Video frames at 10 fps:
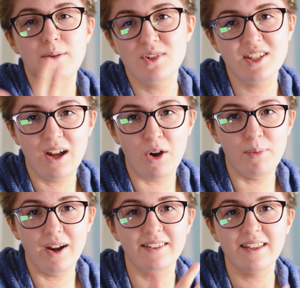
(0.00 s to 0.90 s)
I'm just out of
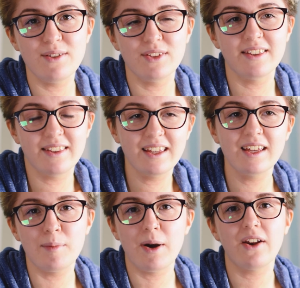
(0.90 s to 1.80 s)
breath even thinking
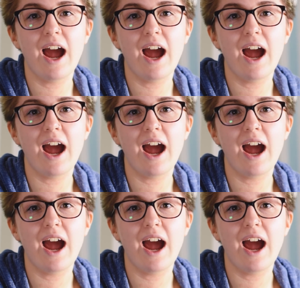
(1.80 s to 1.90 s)
about it.